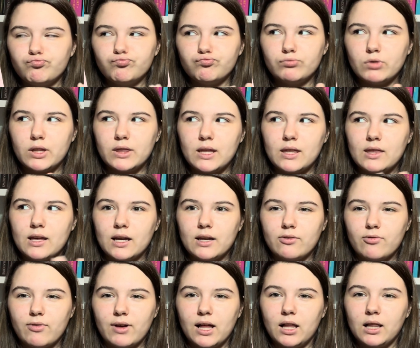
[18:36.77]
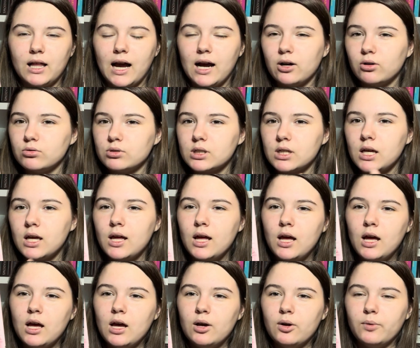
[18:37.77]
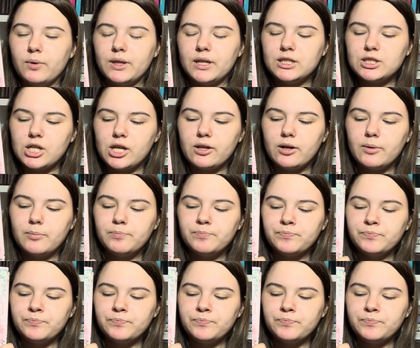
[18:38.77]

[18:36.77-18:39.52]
and then they fell out with each other.